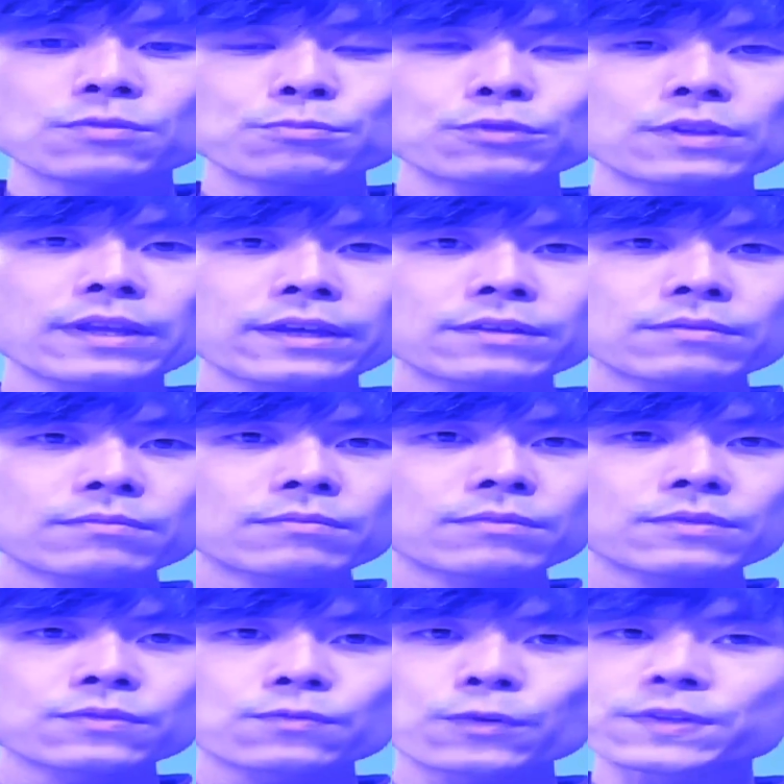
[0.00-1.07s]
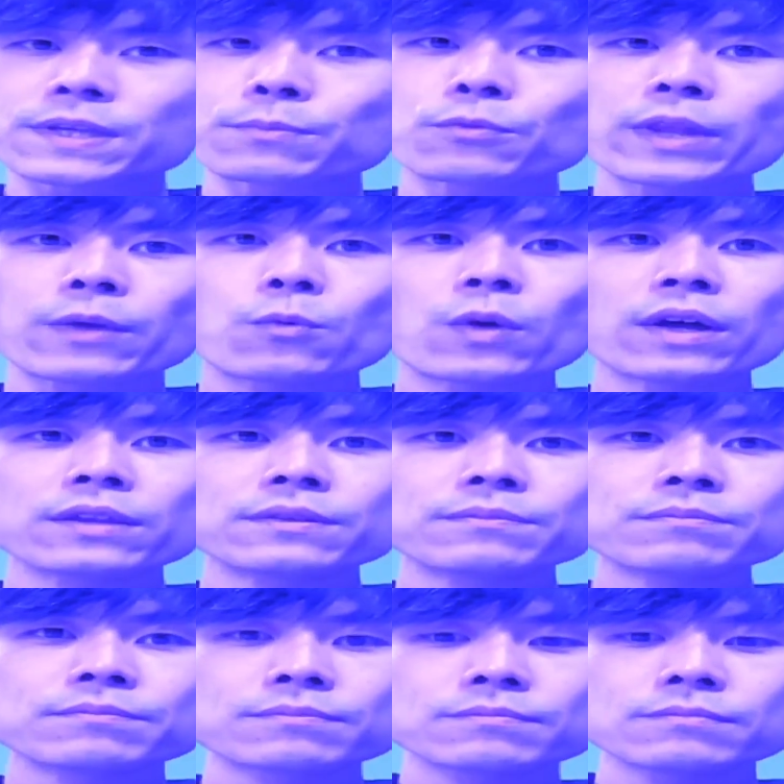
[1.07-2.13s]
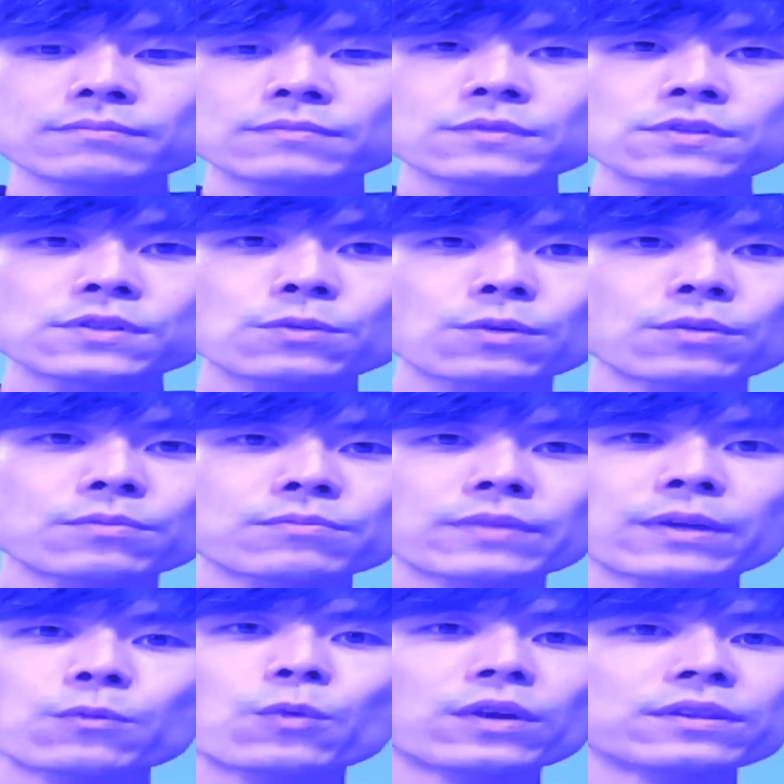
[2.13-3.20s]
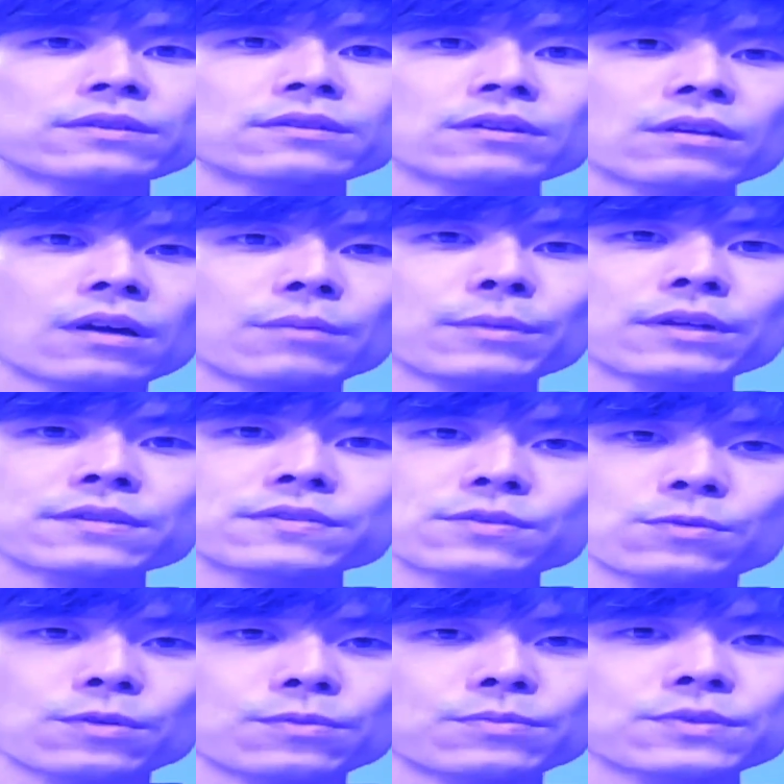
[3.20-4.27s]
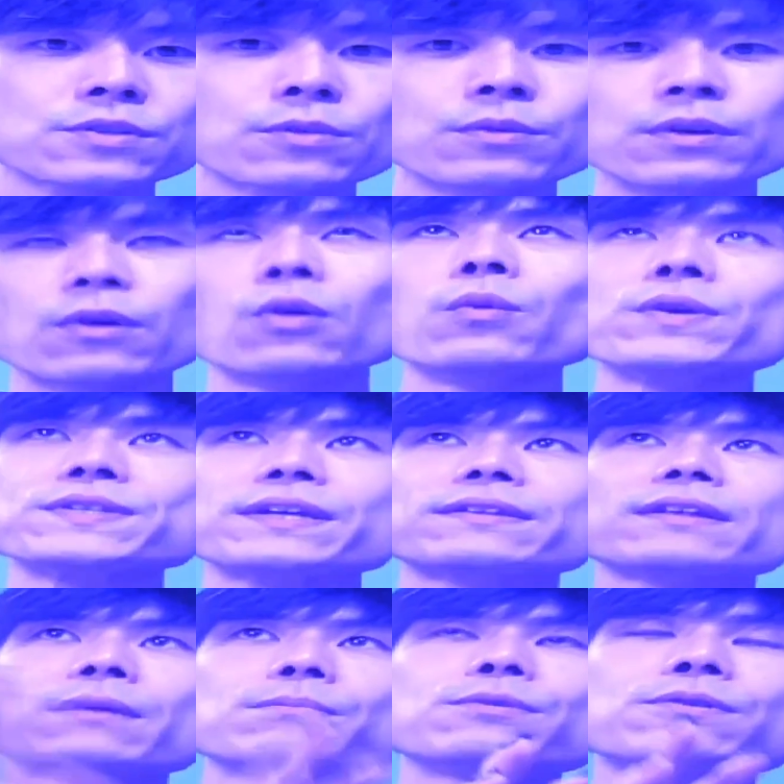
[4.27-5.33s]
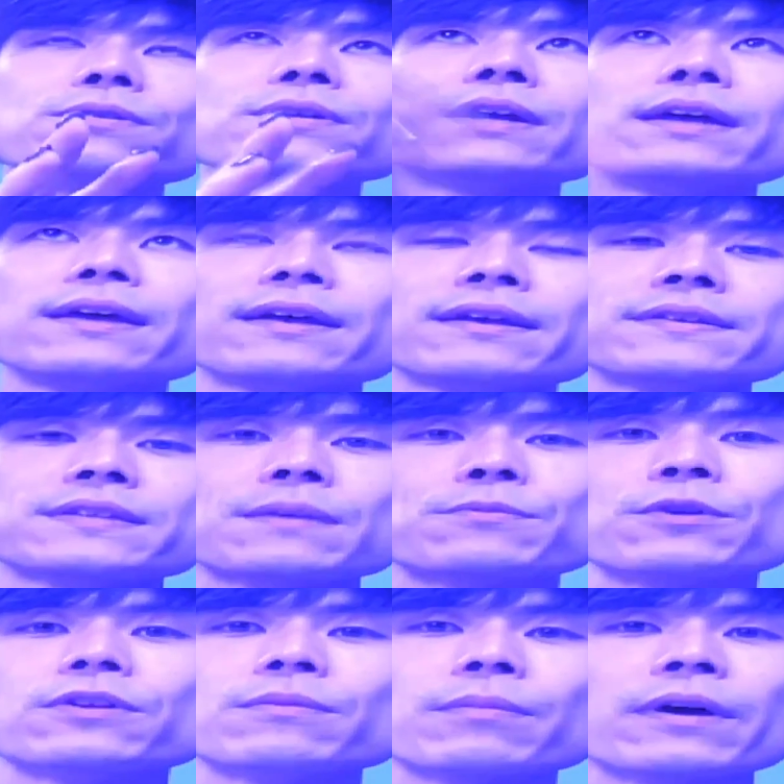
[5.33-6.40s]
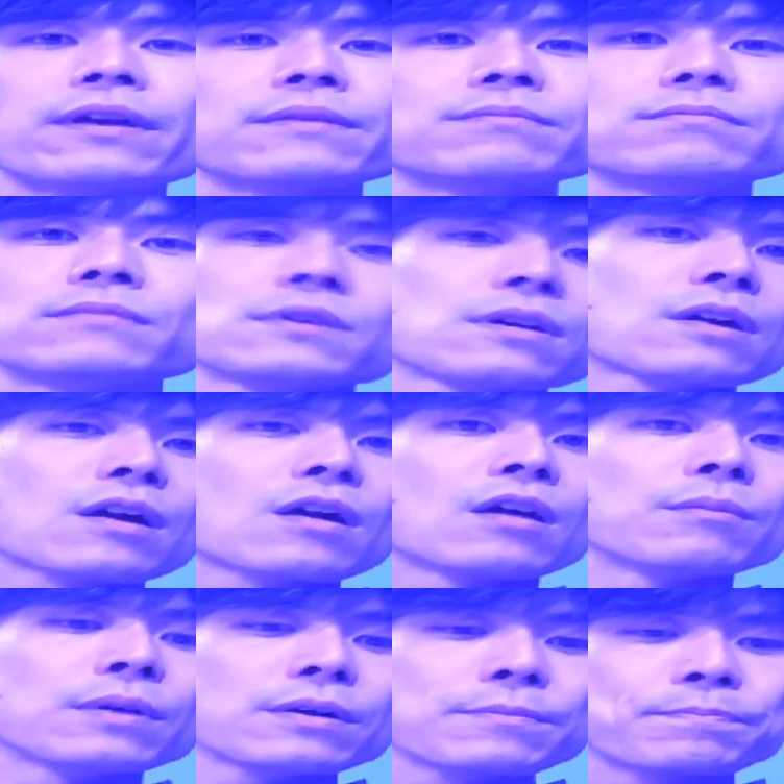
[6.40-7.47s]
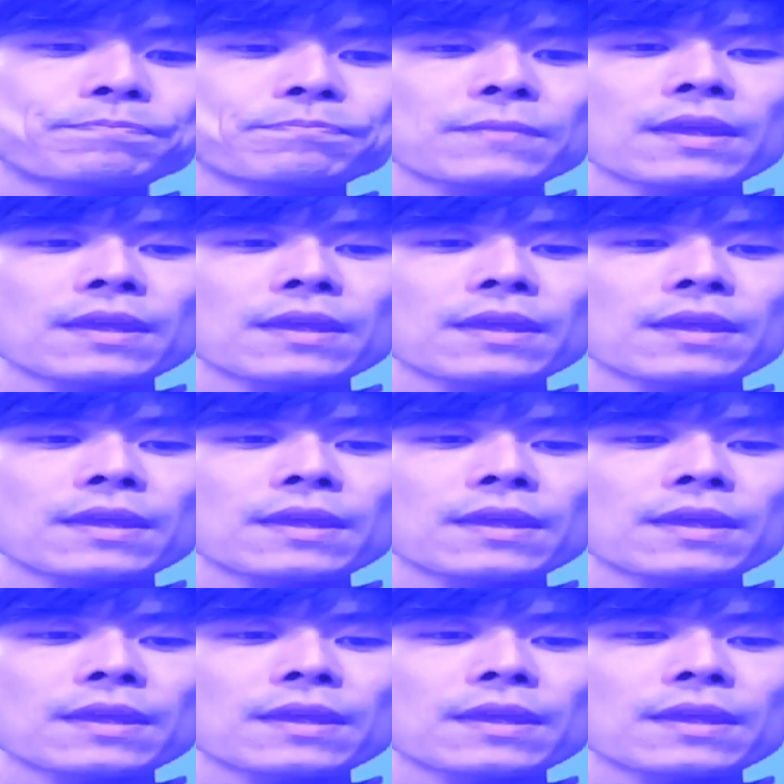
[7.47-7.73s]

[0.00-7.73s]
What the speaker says: you put like, for example, like 1, 0, like 1, comma, 0. So always like number separated by comma,